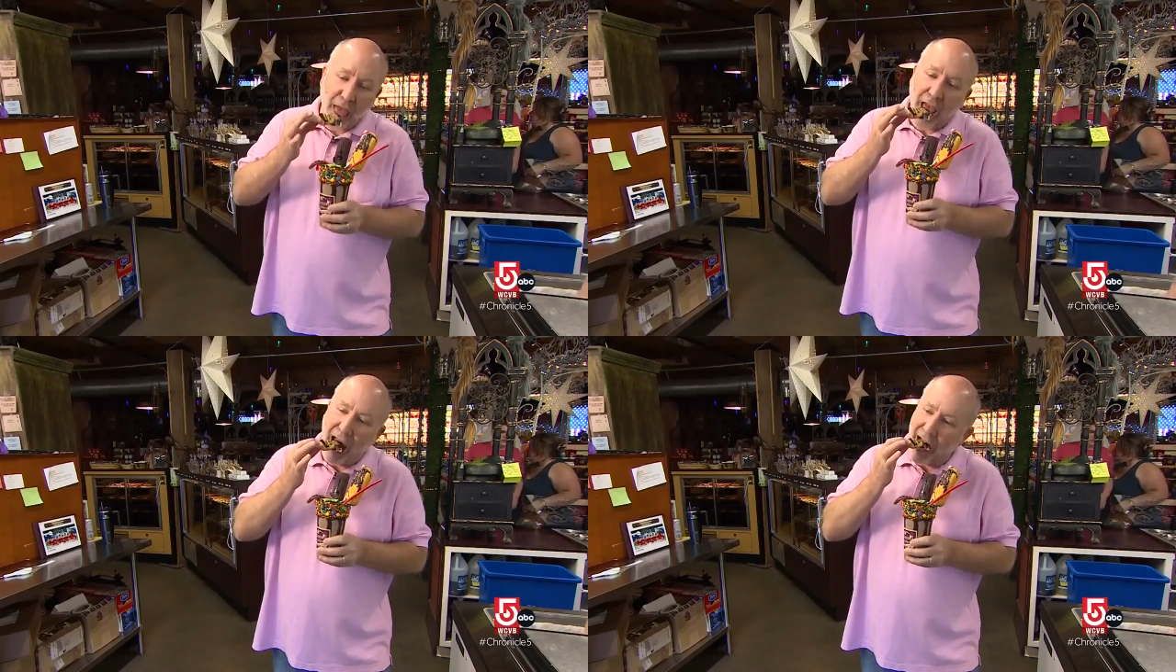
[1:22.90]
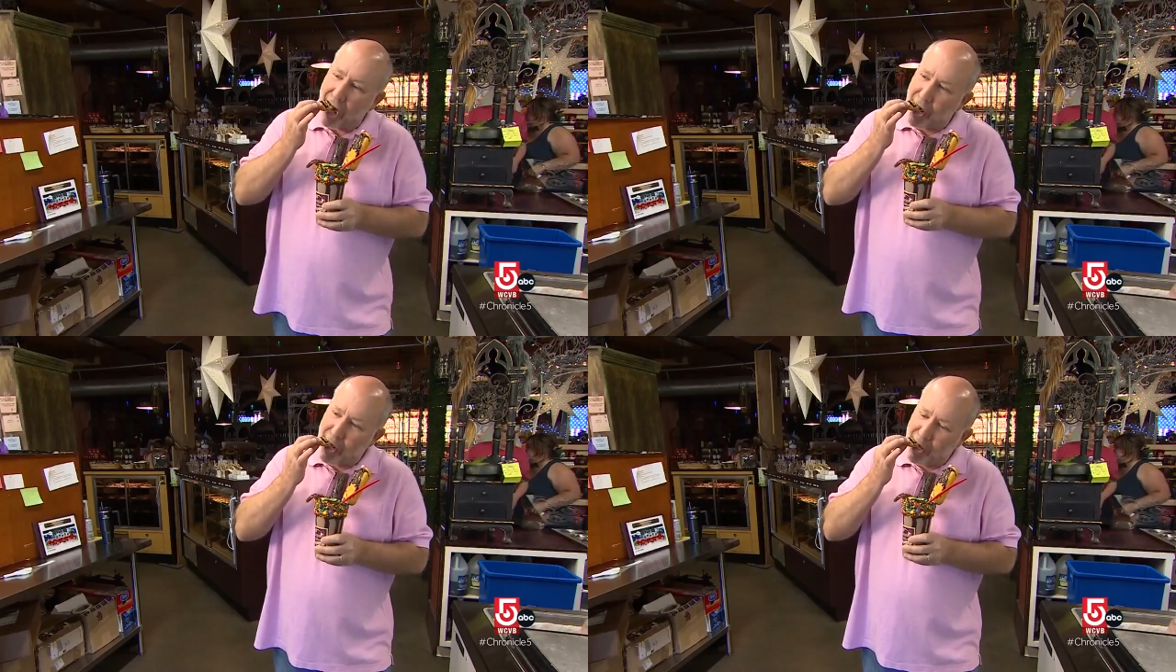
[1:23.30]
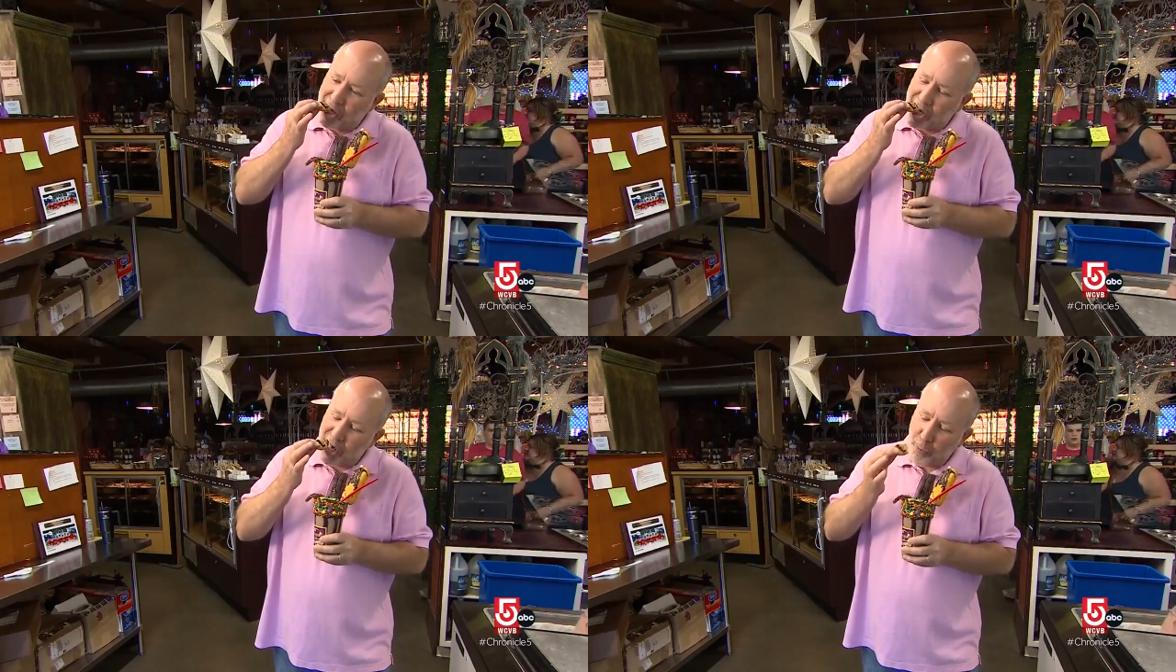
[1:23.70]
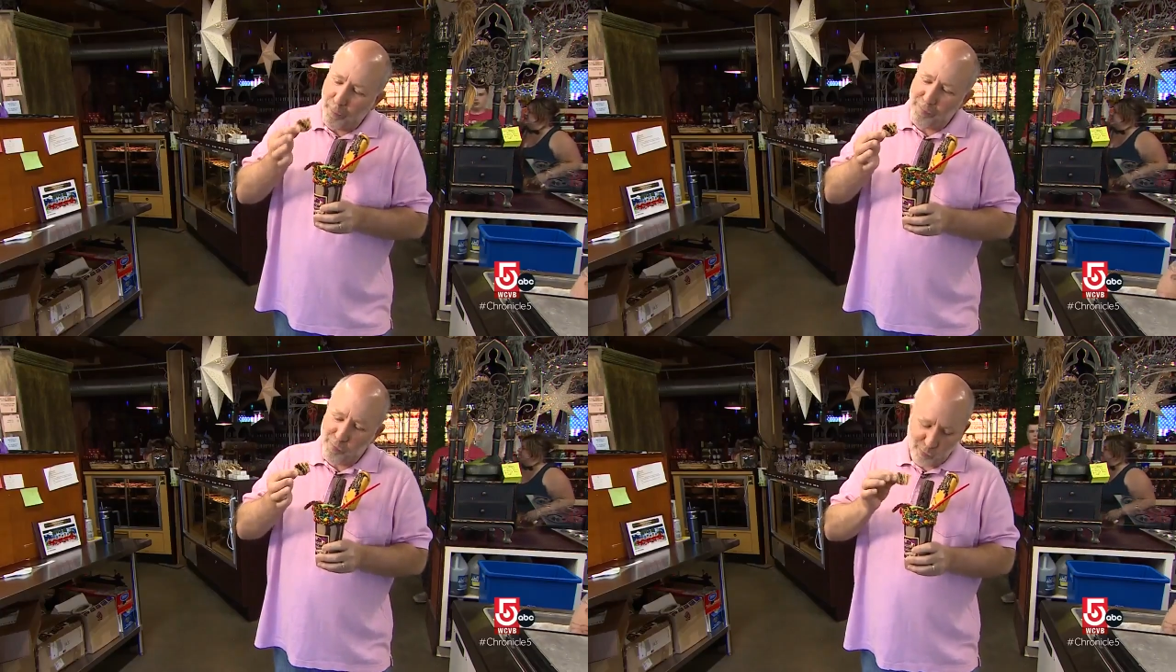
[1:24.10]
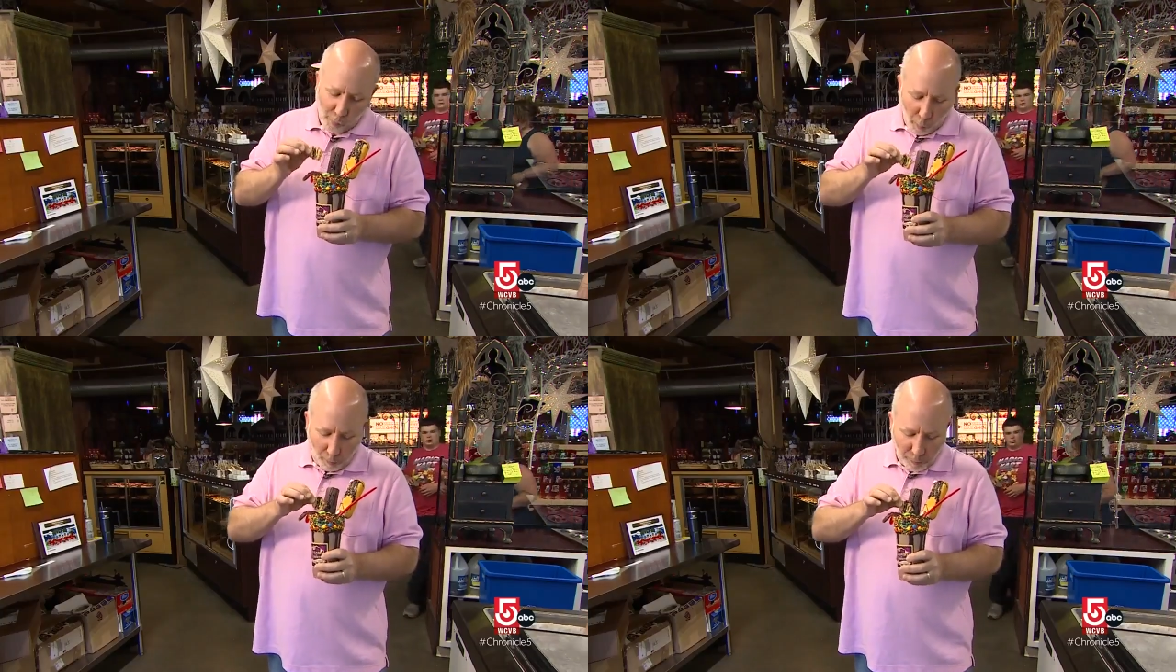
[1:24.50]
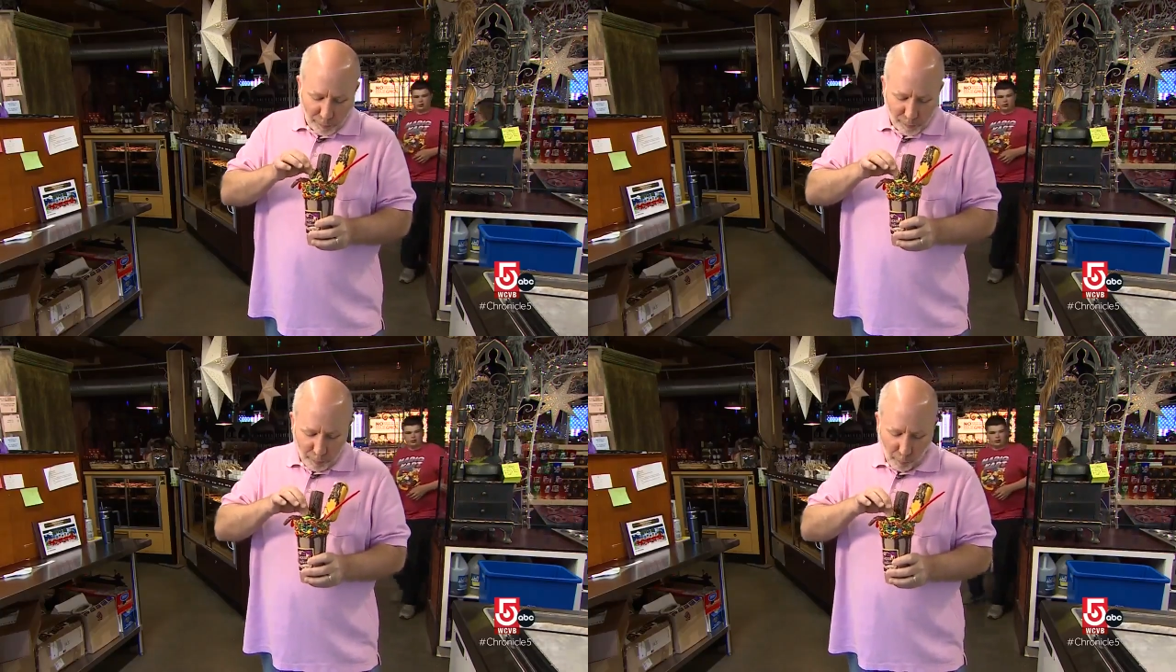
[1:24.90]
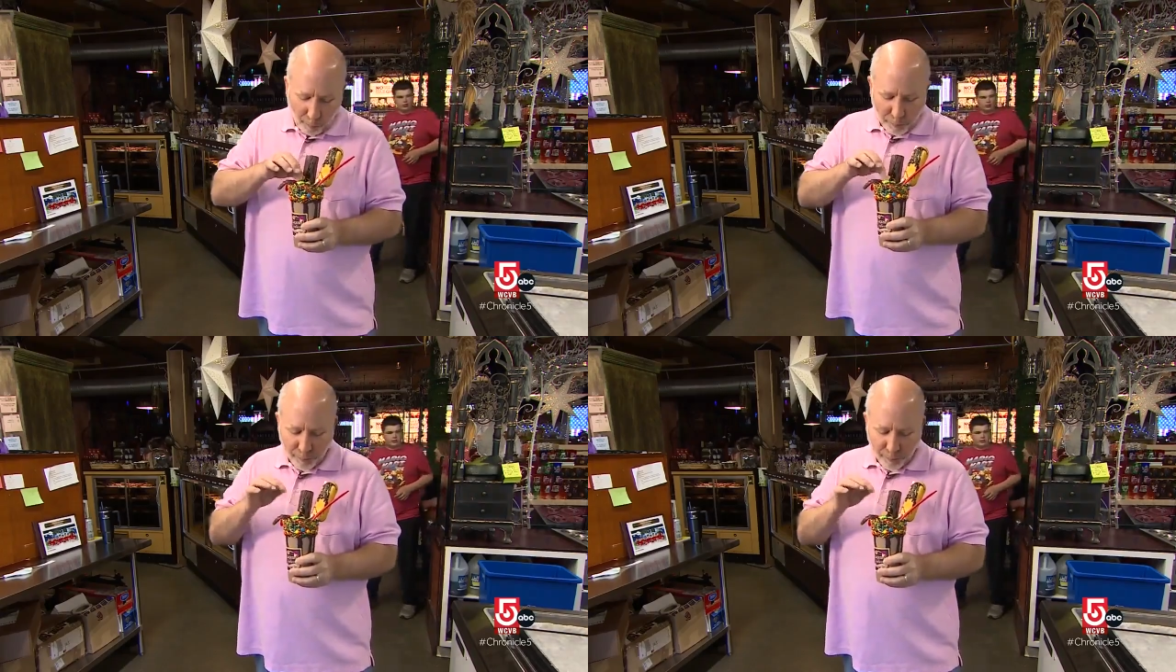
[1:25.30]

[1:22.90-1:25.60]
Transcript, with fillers: If the king shakes aren't enough to give you a sugar